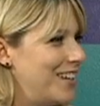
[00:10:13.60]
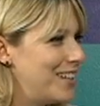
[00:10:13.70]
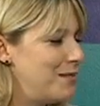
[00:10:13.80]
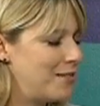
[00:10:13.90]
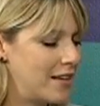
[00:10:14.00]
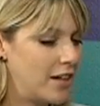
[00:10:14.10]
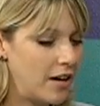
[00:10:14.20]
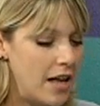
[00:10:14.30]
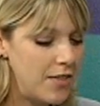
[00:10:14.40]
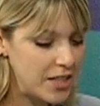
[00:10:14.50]
We could be right there.
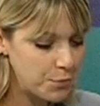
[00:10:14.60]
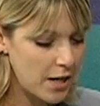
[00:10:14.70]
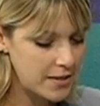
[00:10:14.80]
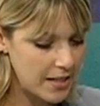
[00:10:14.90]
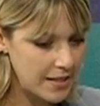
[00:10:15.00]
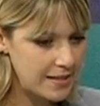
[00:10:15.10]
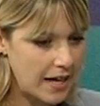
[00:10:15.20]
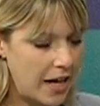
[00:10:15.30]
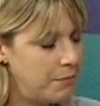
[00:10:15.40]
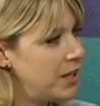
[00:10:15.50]
This process,
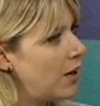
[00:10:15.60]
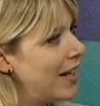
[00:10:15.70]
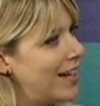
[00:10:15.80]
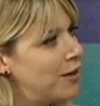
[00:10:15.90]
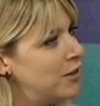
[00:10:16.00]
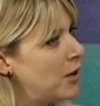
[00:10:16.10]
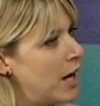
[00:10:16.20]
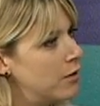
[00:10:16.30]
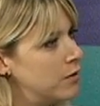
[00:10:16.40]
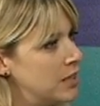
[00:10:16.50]
you know, I don't know
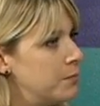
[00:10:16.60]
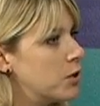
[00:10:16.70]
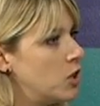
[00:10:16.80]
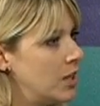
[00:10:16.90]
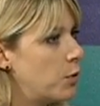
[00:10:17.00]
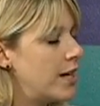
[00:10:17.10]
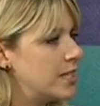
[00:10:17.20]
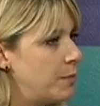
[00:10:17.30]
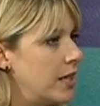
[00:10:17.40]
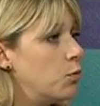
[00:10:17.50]
how typical it
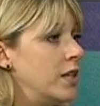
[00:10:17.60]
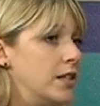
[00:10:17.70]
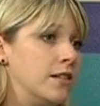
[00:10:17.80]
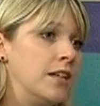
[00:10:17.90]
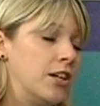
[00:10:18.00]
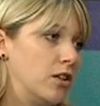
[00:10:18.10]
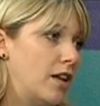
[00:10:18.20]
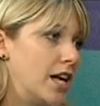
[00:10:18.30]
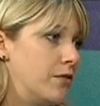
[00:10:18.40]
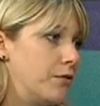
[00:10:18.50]
was, but we did hear a
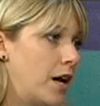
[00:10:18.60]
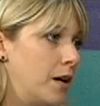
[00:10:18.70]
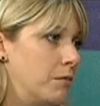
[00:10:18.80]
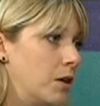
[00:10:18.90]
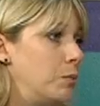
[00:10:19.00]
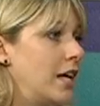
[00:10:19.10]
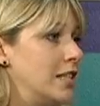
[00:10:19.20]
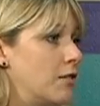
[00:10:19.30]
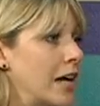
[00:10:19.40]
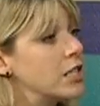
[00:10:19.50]
lot of
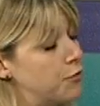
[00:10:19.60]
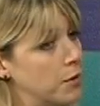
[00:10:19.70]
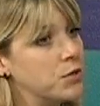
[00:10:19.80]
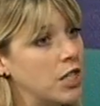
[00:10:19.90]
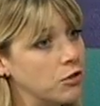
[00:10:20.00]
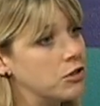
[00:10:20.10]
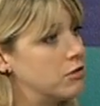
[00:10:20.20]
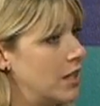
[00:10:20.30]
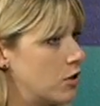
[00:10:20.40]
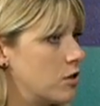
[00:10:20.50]
complaints, actually from shelter
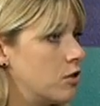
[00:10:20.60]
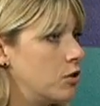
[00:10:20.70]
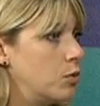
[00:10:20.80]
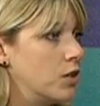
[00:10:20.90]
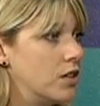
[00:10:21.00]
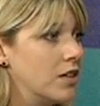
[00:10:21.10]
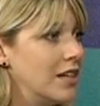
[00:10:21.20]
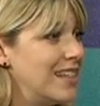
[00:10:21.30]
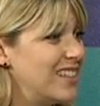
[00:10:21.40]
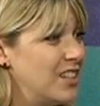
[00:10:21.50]
directors who were,
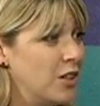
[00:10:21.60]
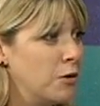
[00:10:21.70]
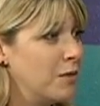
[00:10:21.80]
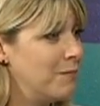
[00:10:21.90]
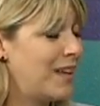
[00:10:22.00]
you know,